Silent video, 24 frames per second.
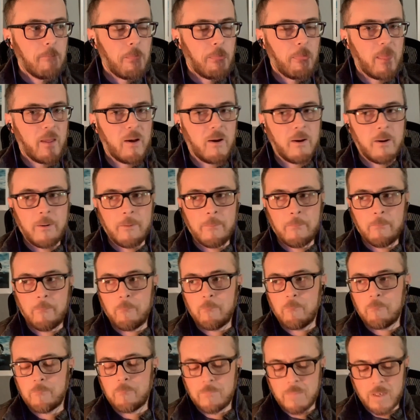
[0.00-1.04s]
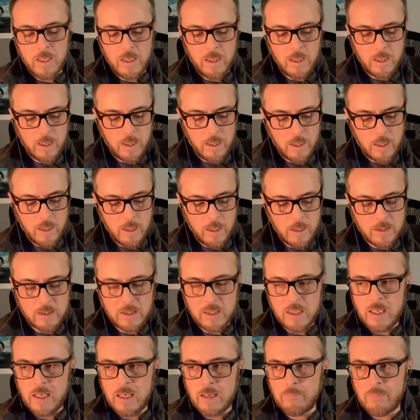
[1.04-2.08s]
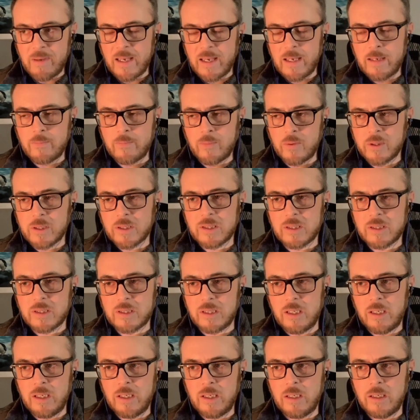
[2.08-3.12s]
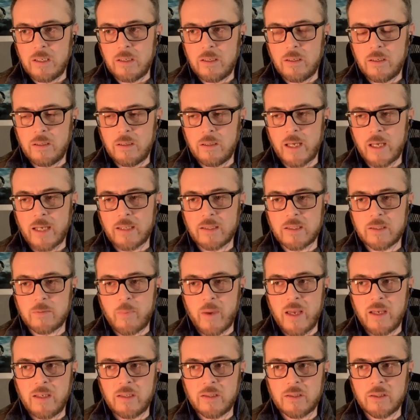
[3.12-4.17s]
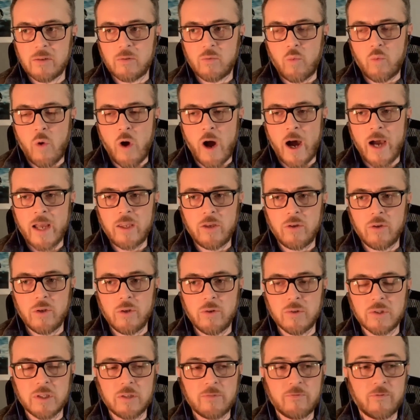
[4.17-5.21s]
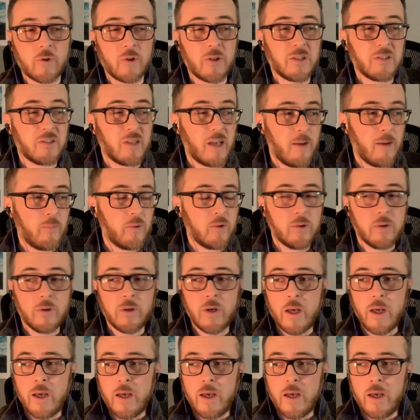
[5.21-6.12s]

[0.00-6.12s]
Um, seeing, being able to see that space and why you use it. For example,